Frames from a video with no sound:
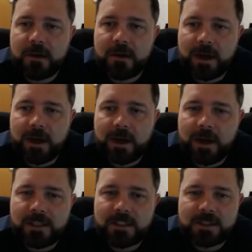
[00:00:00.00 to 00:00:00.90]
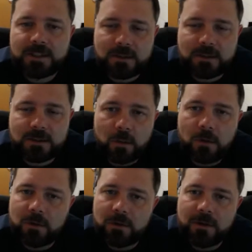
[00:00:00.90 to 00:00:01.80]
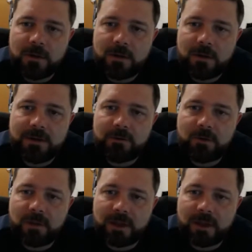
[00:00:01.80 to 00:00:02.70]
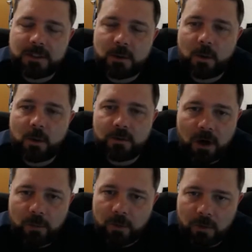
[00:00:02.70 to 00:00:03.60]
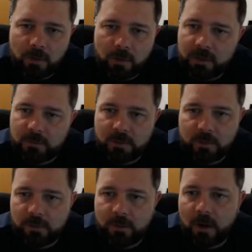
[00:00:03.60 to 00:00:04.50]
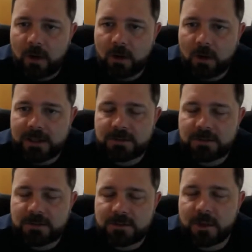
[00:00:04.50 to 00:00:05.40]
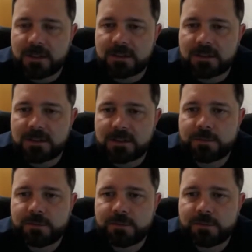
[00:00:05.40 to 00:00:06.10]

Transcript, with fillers: uh, and I just like to pull uh, different things that work for our program from all kinds of different places.